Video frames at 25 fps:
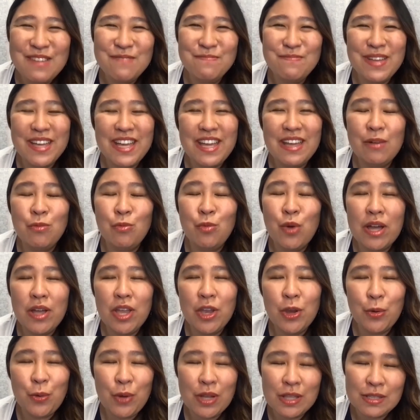But what
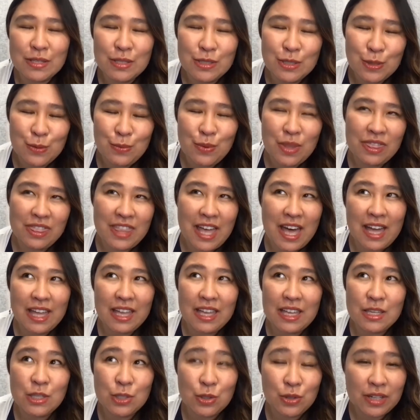you're going to do with
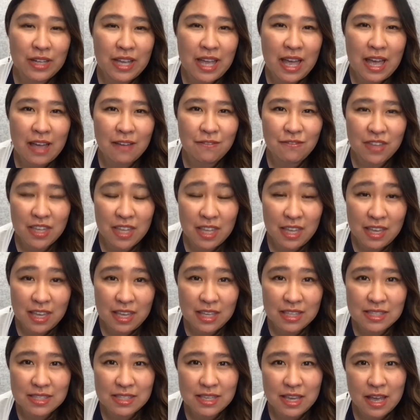that is you're going to have
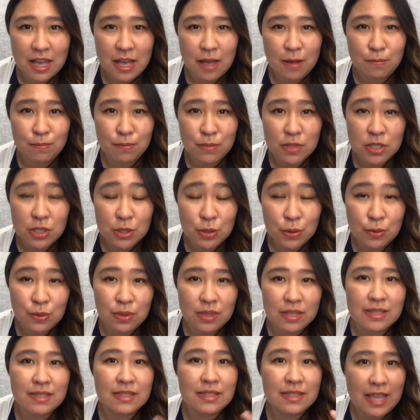kids do
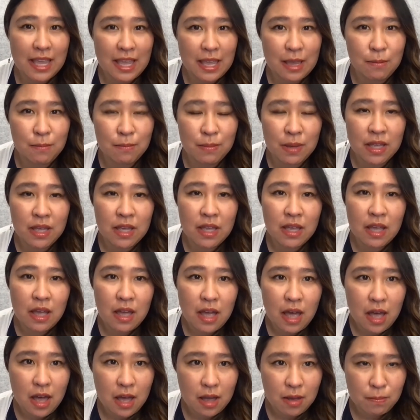the same
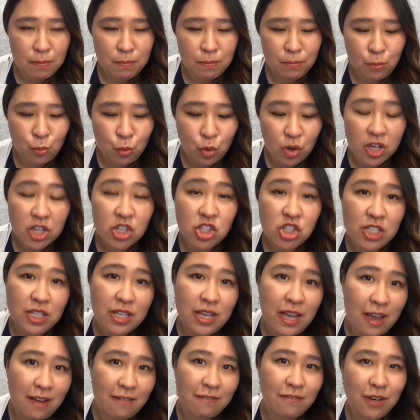
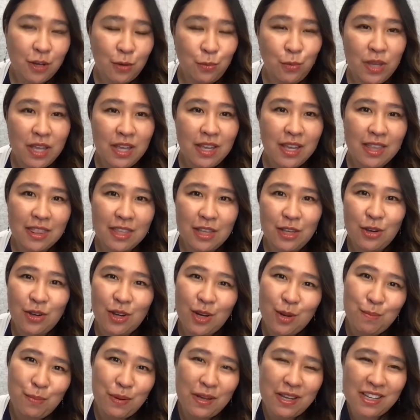worksheet every week, and then you're
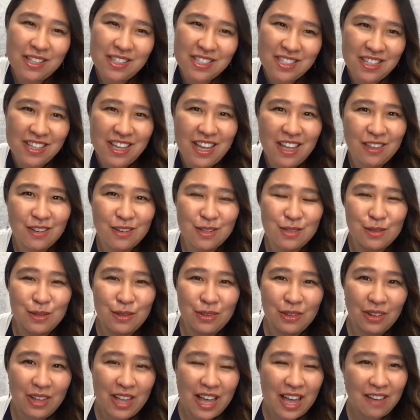going to put it together. So
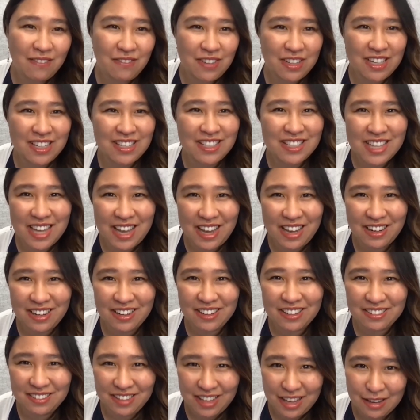they'll have an
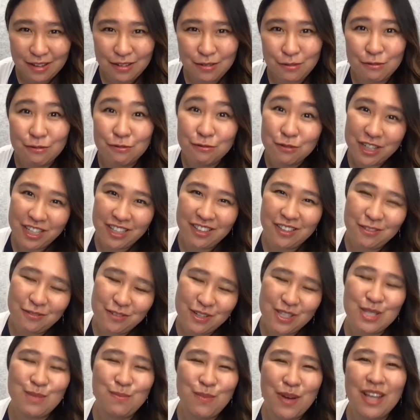entire like reel,
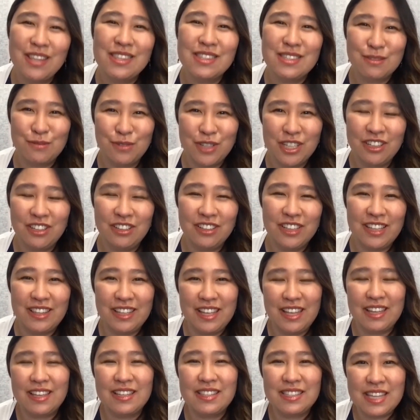response reel that
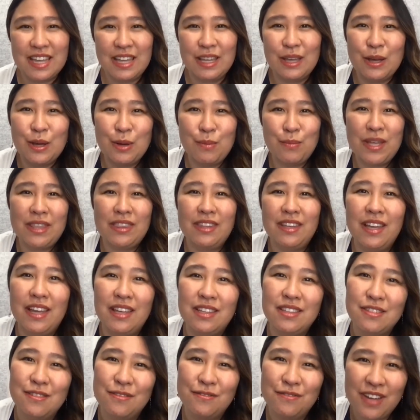they can take home at the
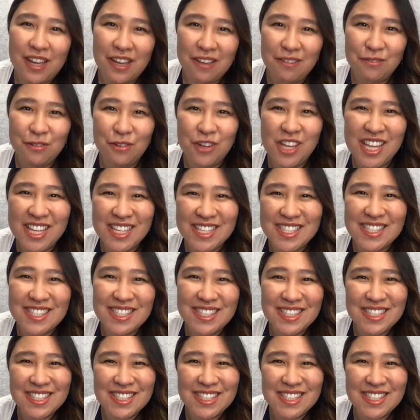end of 5 weeks.